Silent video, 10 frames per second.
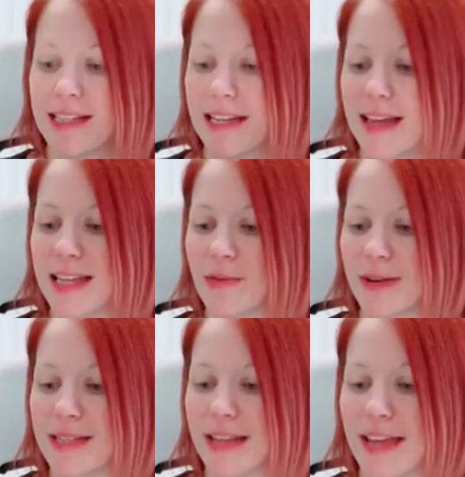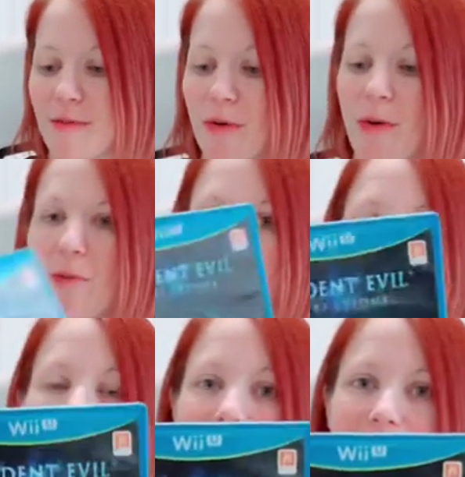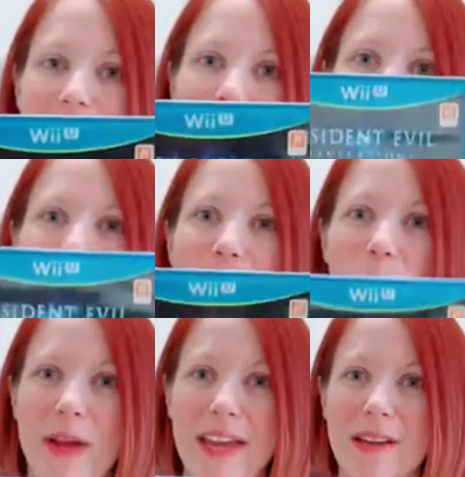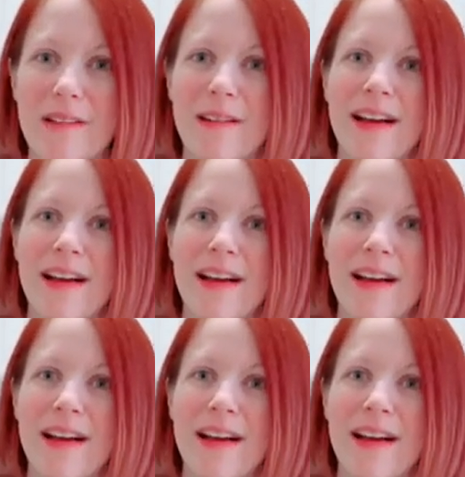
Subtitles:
and that's Resident Evil Revelations for the Wii U.